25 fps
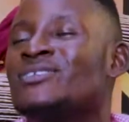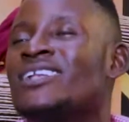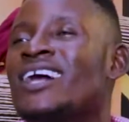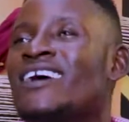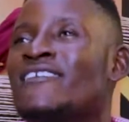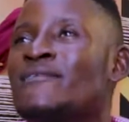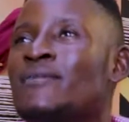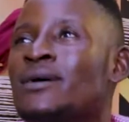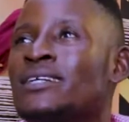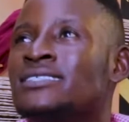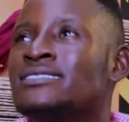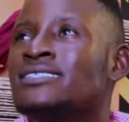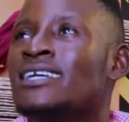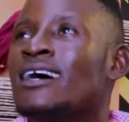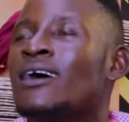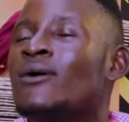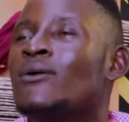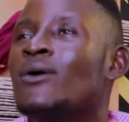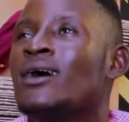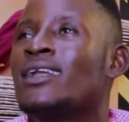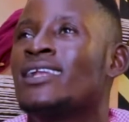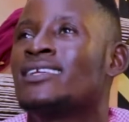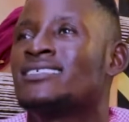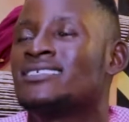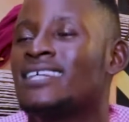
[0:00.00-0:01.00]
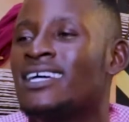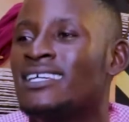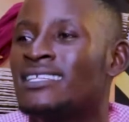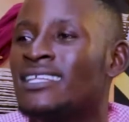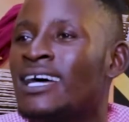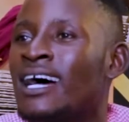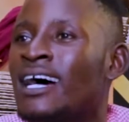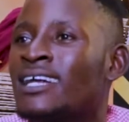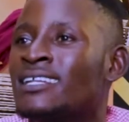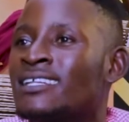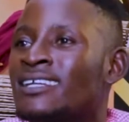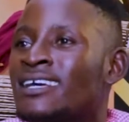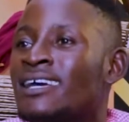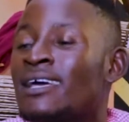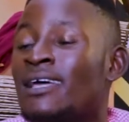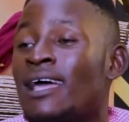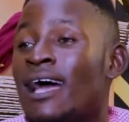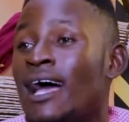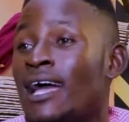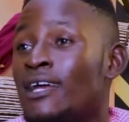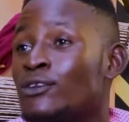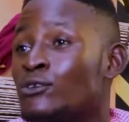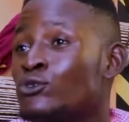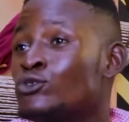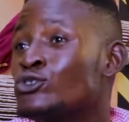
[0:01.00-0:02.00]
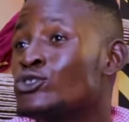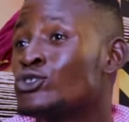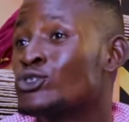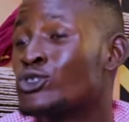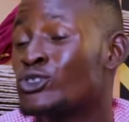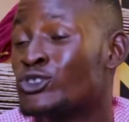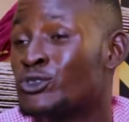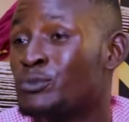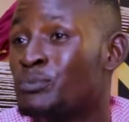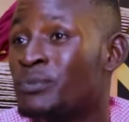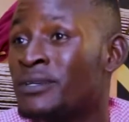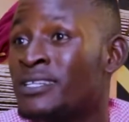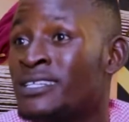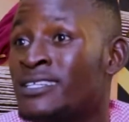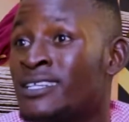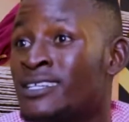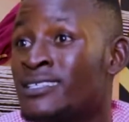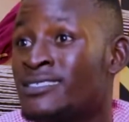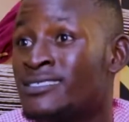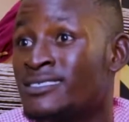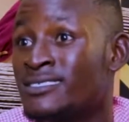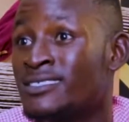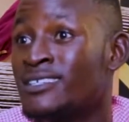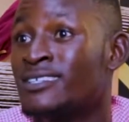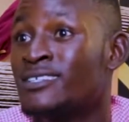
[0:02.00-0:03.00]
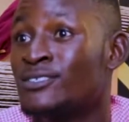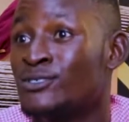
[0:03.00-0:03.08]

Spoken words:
live band now, and aside that, I do suspended silly